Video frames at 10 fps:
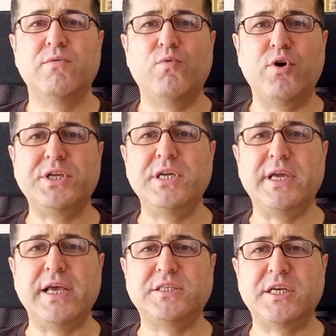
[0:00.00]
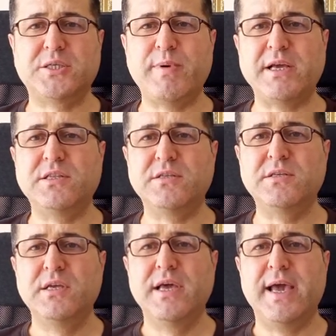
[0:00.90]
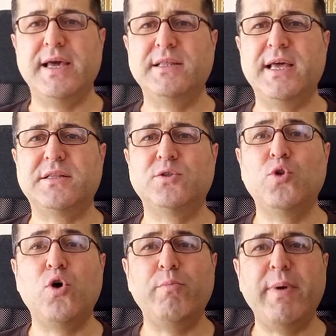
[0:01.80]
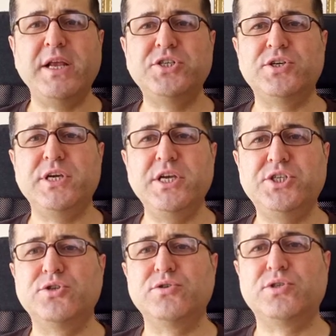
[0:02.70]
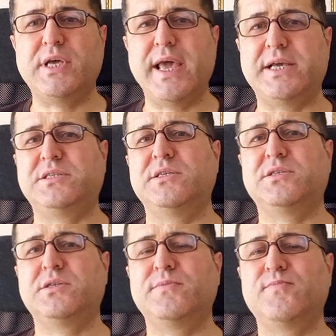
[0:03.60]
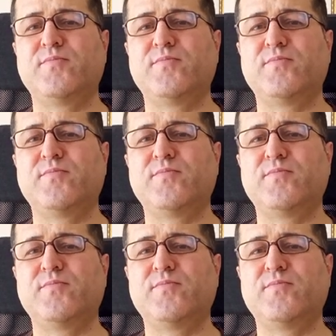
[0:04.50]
working as expected and that no major issues exist.